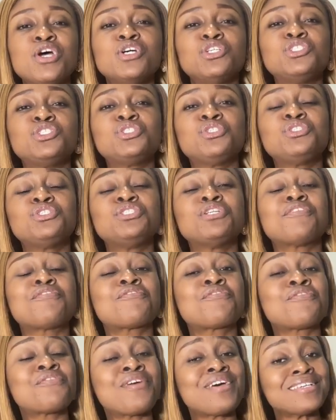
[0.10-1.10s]
Should your
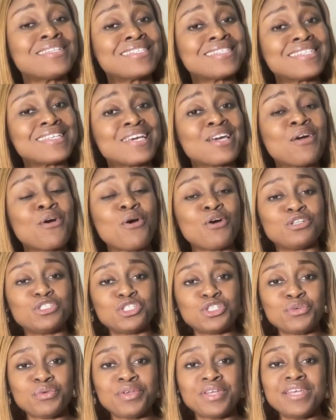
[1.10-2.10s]
first
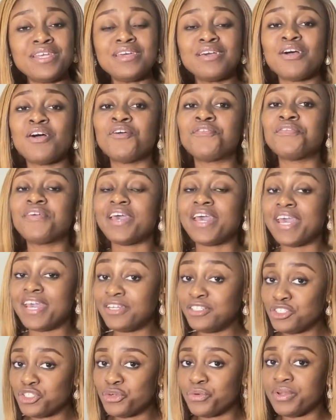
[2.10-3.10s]
country of
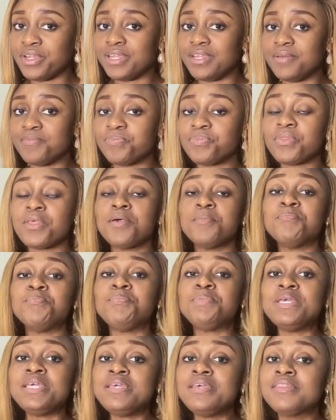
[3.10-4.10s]
entry
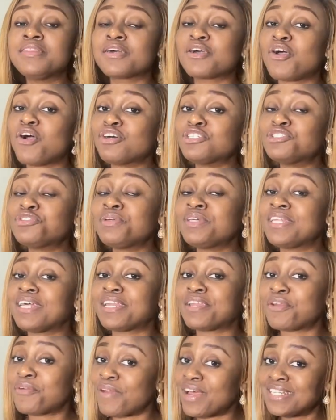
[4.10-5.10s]
be the country
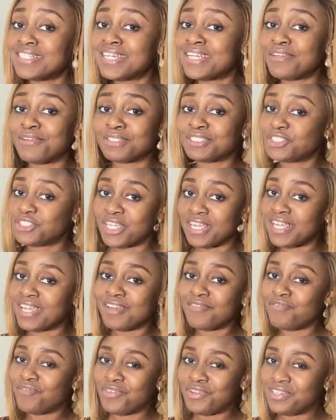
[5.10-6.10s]
that granted your
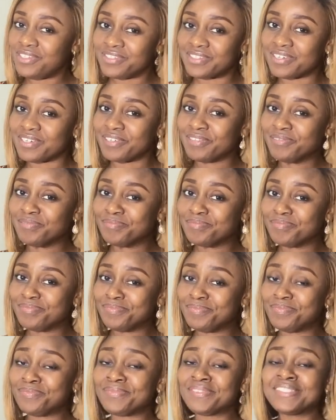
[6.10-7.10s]
Schengen visa?
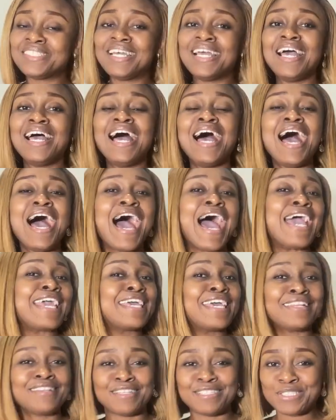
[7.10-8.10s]
I
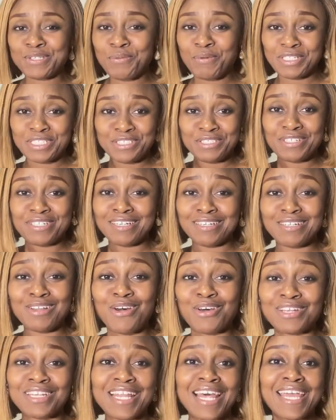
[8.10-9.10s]
get this question a
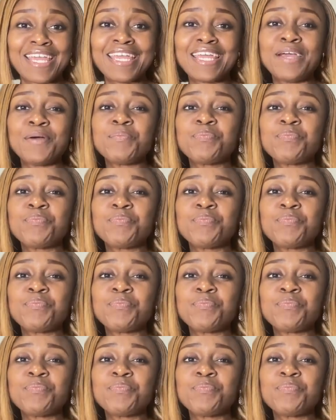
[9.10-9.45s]
lot. Like,